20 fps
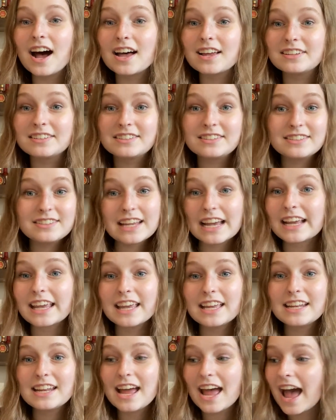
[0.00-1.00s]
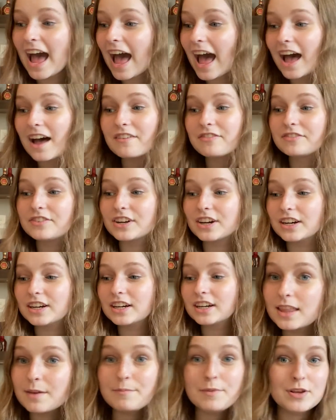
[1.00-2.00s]
a second
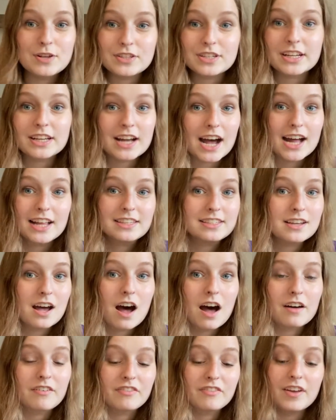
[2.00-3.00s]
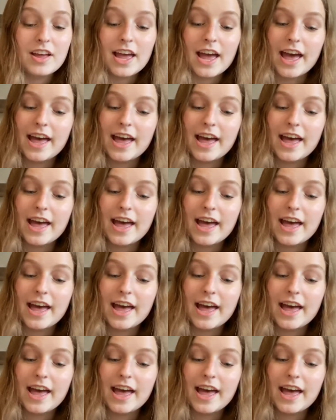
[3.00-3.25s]
after the music cuts off.